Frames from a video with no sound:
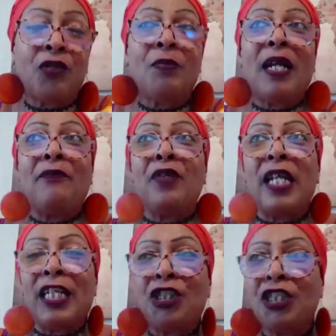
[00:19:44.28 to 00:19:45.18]
So my
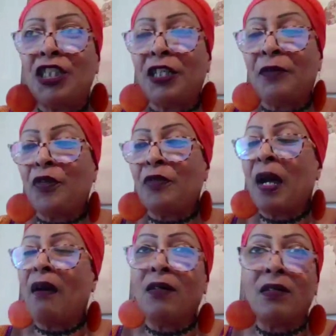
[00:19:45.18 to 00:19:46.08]
relationship
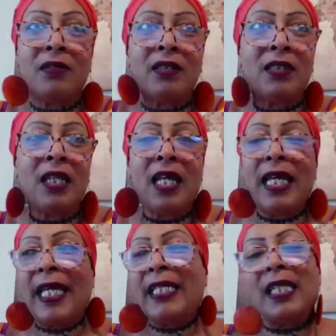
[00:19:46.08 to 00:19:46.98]
with my uncles
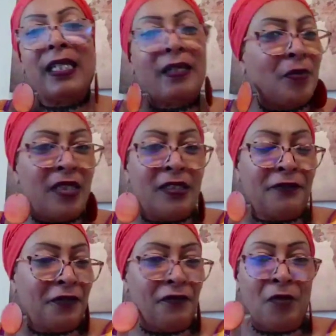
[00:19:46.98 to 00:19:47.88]
is a little bit
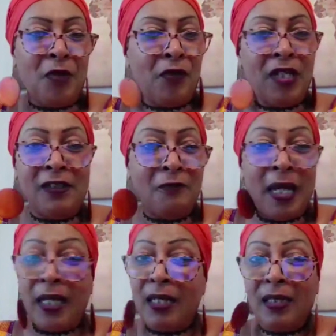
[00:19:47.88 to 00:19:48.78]
different from the rest
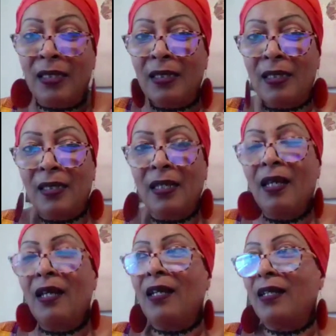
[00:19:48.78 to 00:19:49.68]
of my cousins.